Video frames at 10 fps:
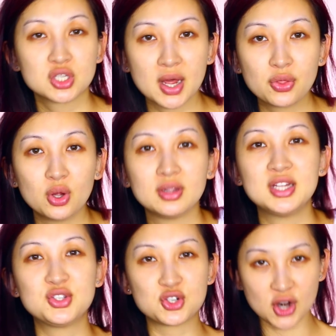So I thought,
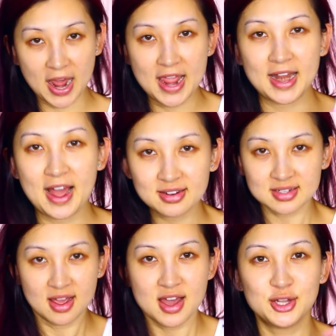let's try it
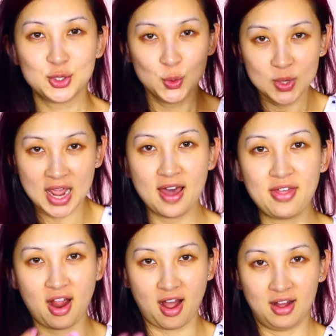out
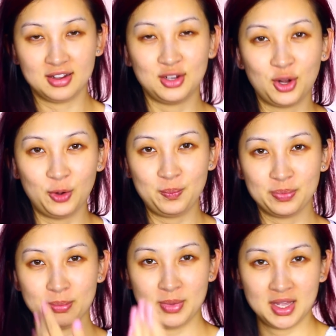together. You know,
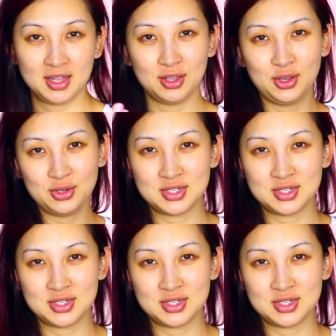me, you,